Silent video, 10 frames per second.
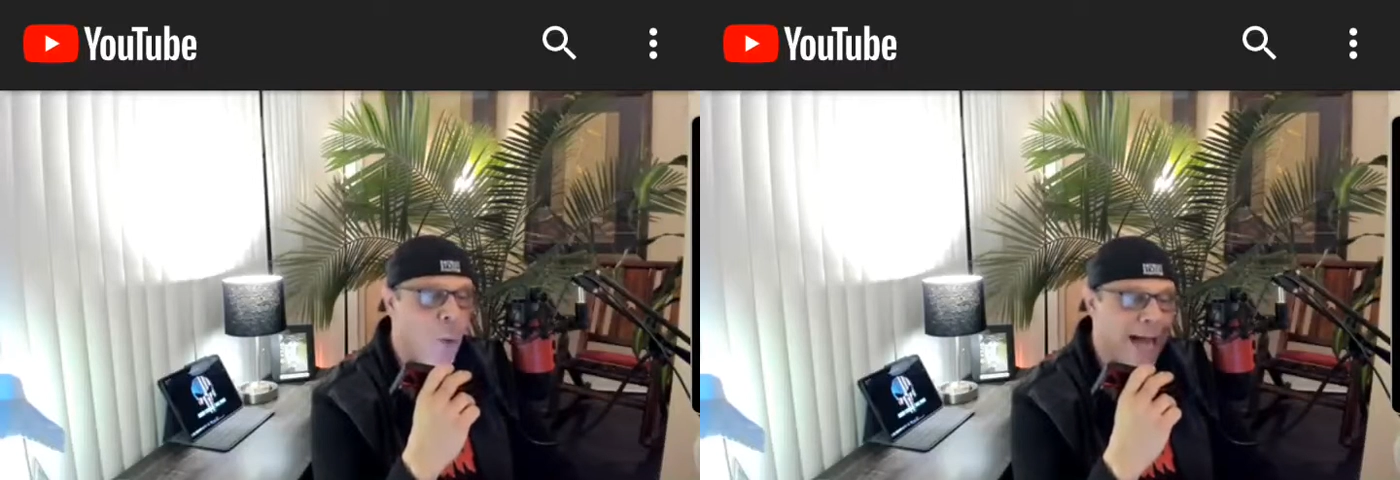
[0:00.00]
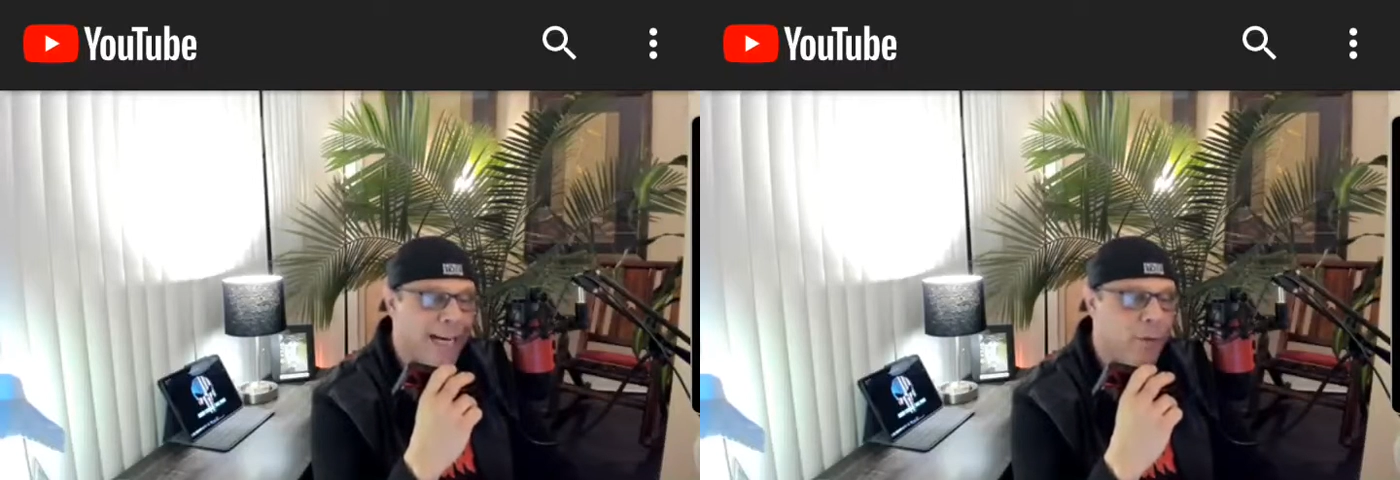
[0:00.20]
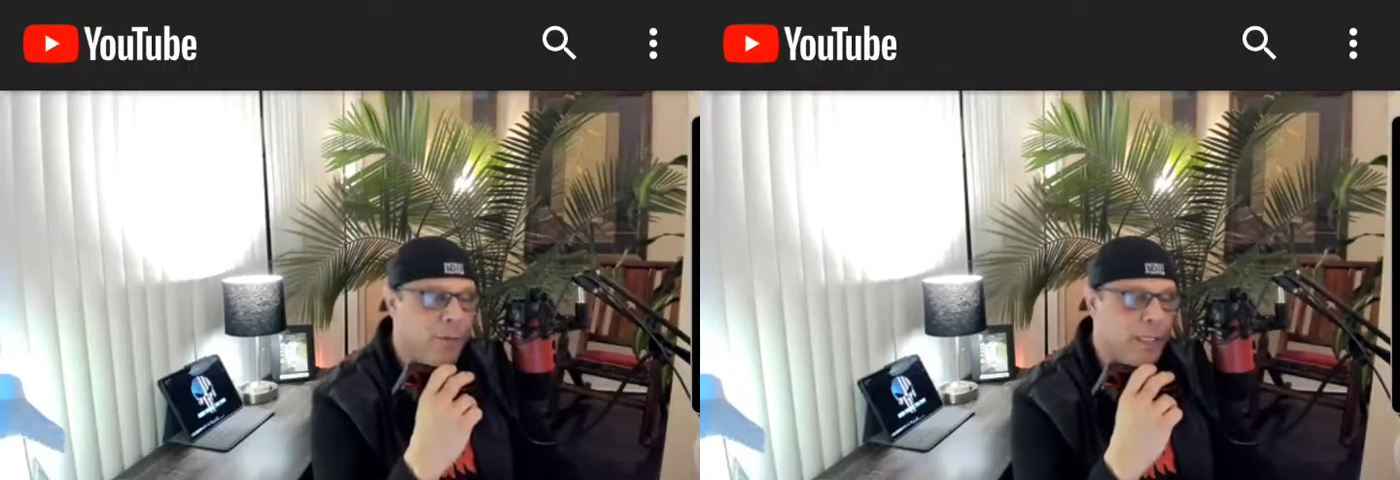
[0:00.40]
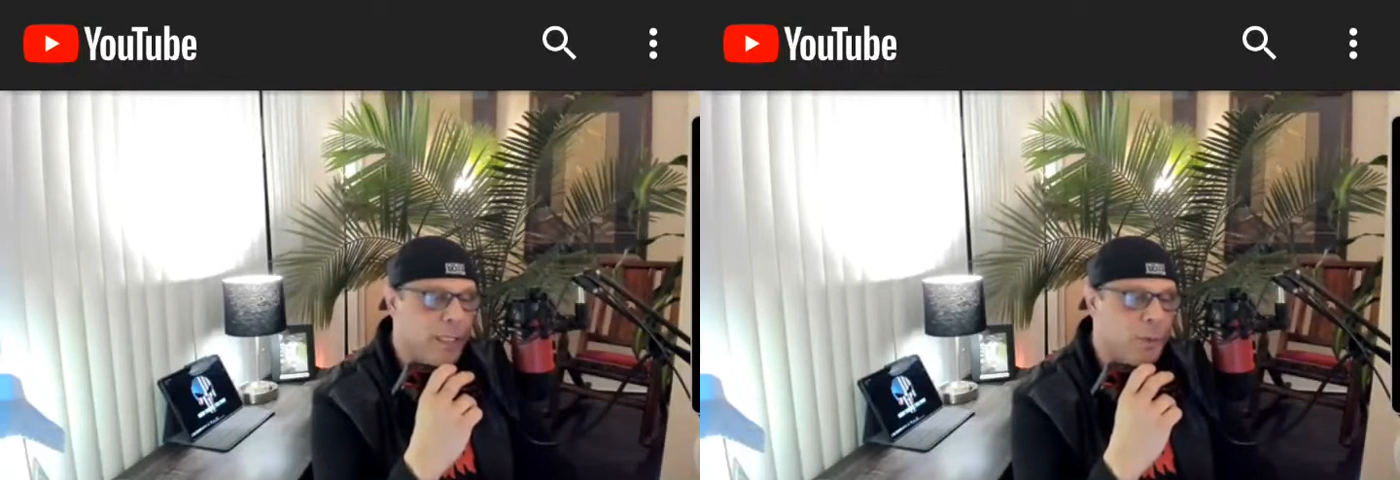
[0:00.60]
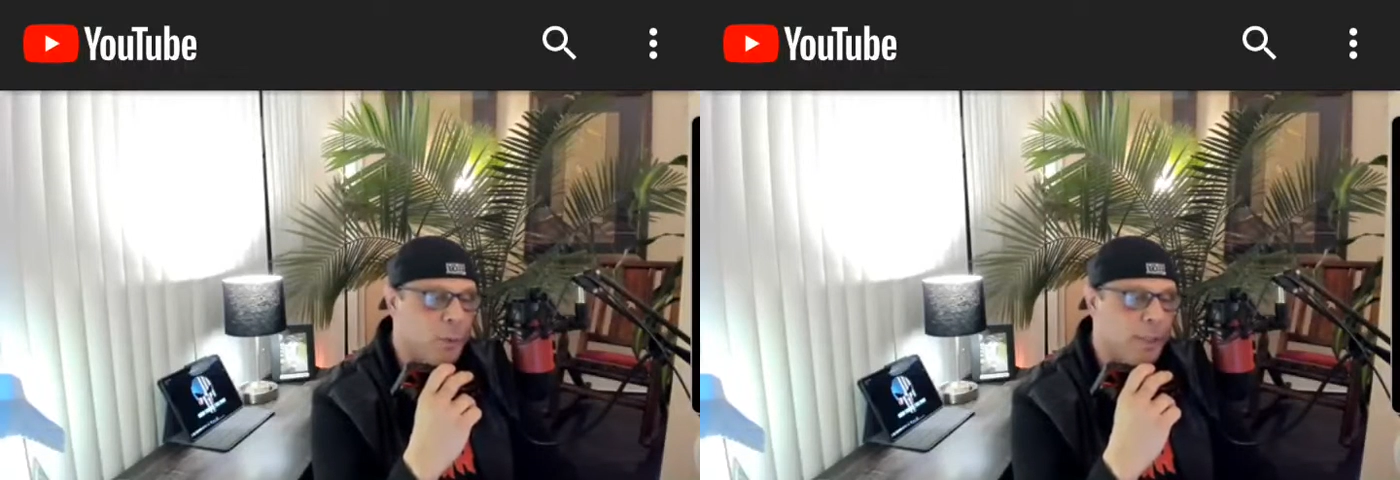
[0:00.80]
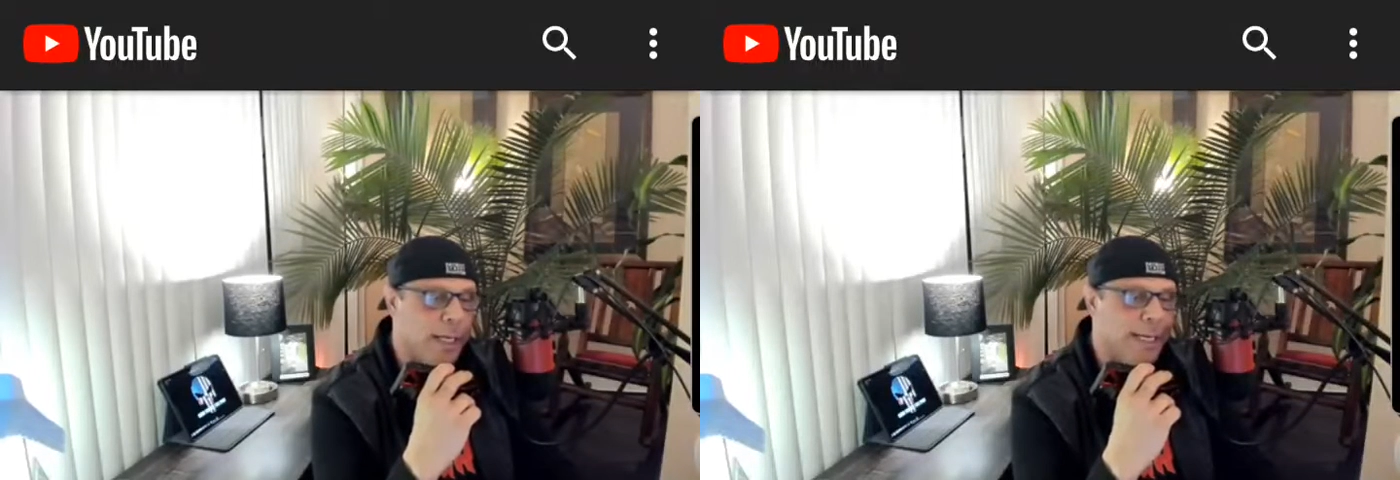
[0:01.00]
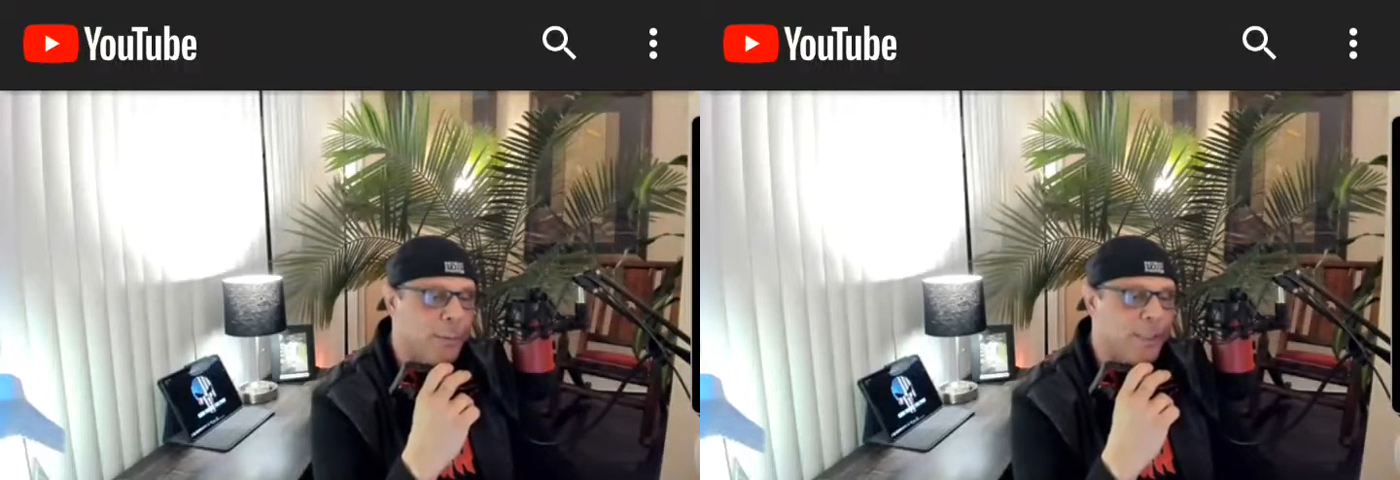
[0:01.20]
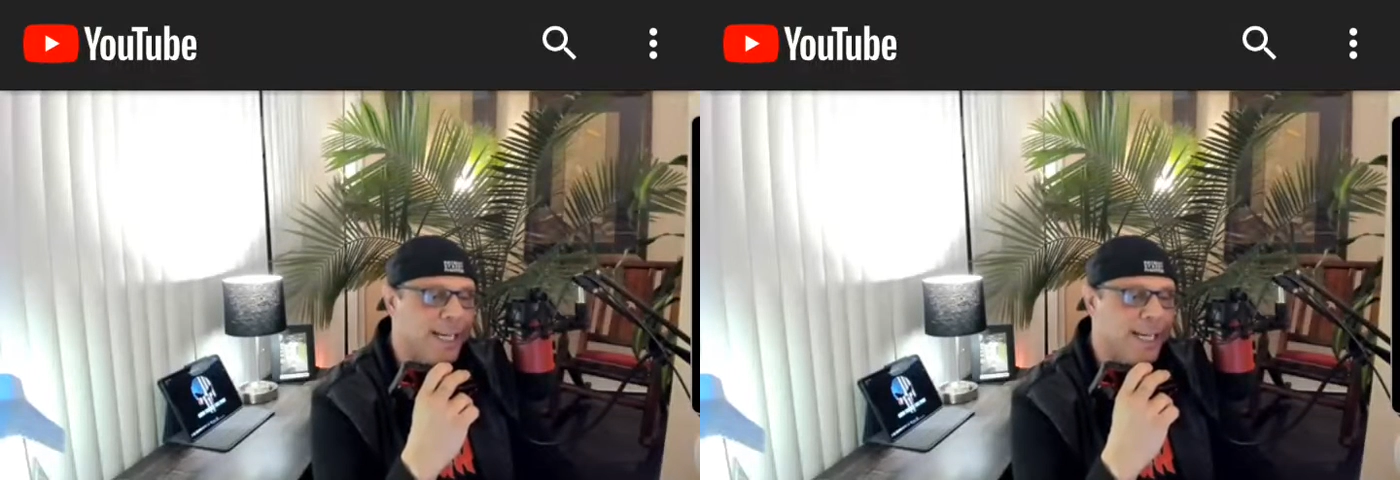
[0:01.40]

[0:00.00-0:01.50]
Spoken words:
Why do you think this was done?